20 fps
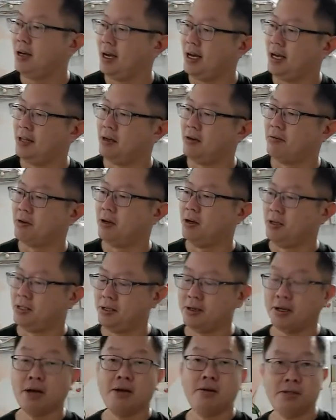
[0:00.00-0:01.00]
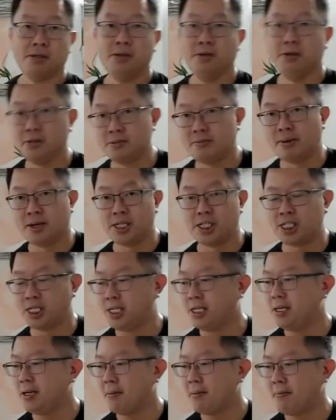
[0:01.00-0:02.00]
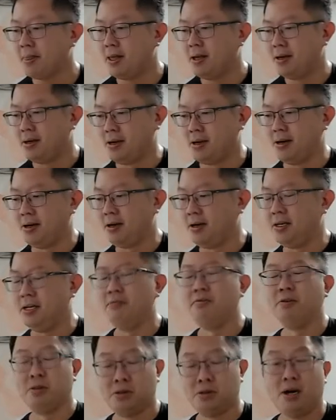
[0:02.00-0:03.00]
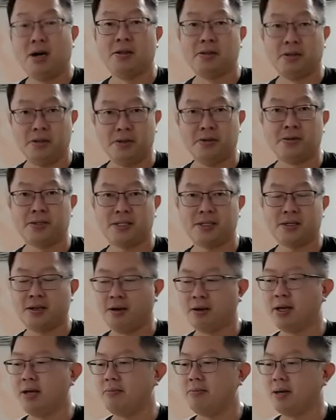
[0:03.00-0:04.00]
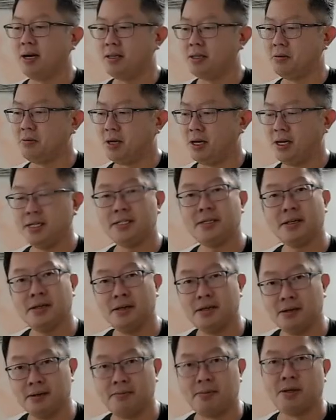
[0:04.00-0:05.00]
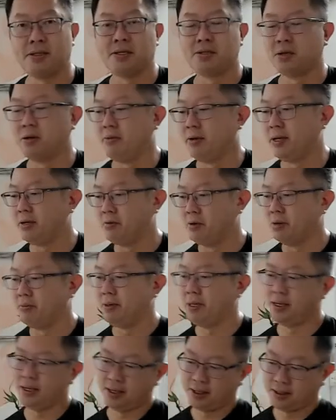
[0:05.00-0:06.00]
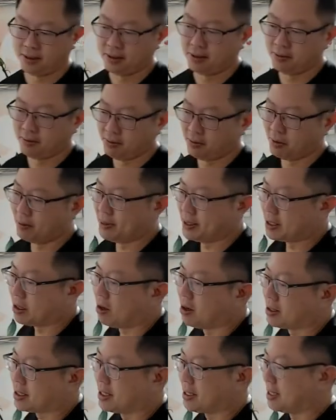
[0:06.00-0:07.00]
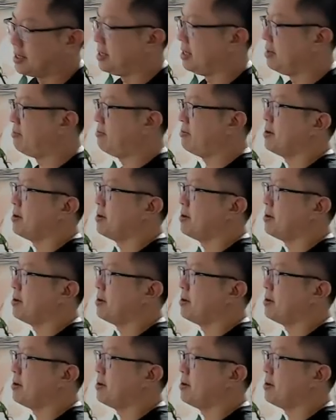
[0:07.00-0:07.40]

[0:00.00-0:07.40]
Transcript: And of course, you can also use branching if you know how to use. Okay, but otherwise, model drawing will be the alternative.